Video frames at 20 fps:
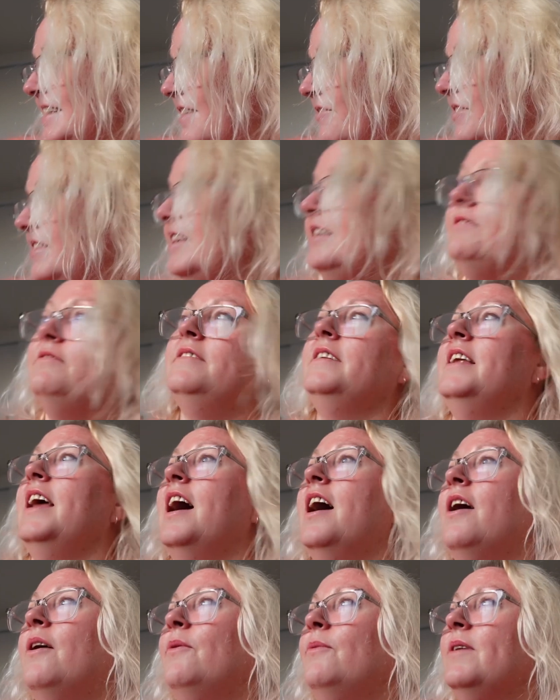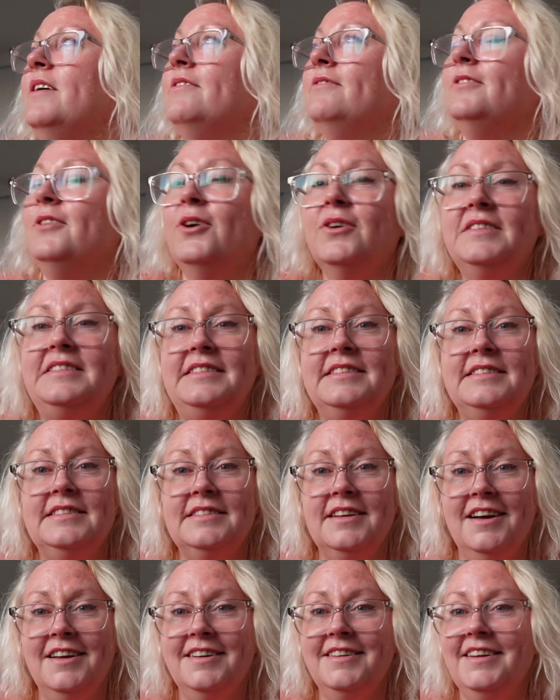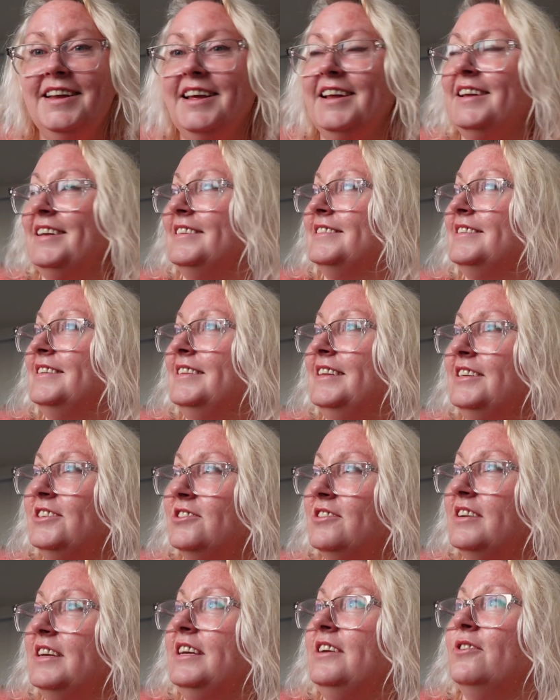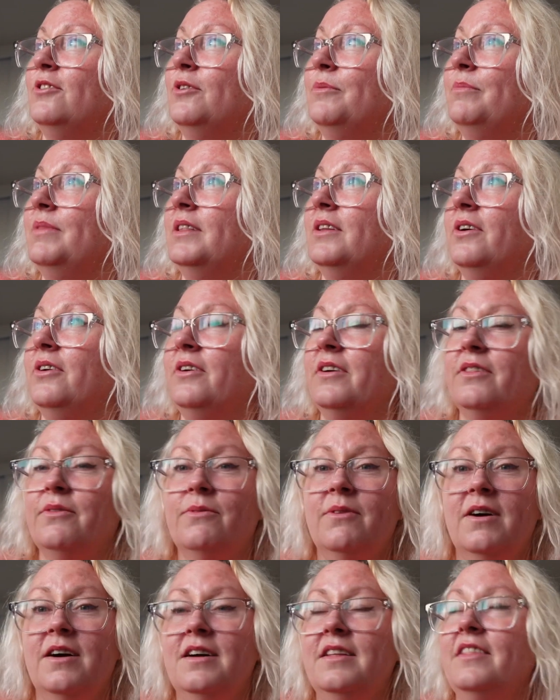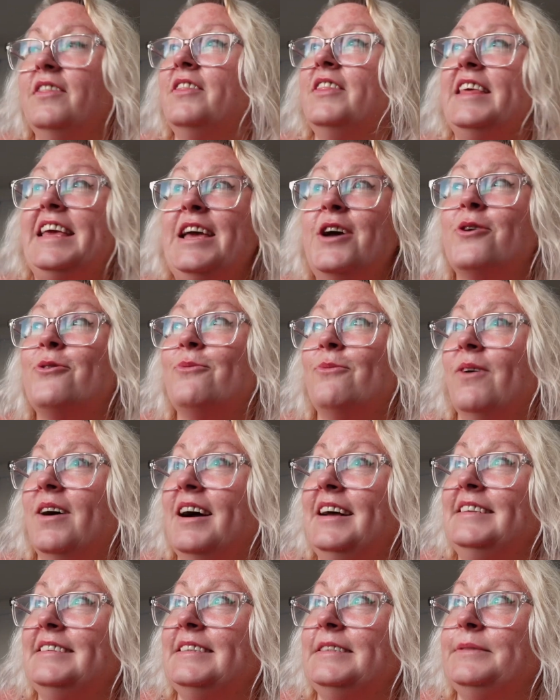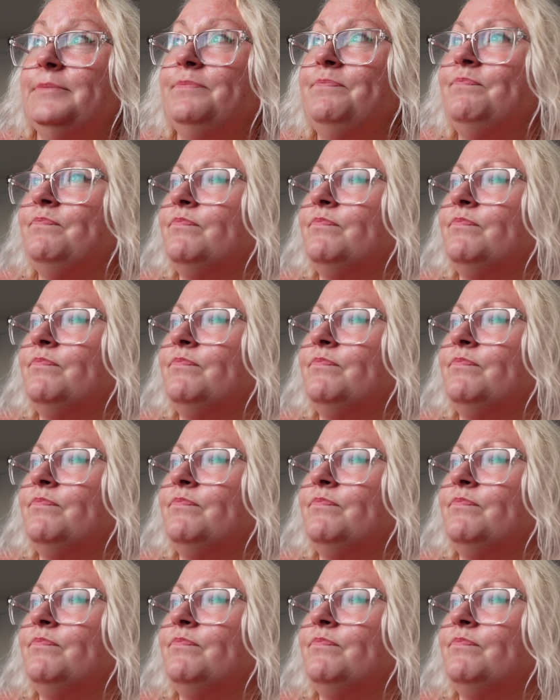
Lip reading: everything for now. We have lost the sun. It has literally gone below the horizon.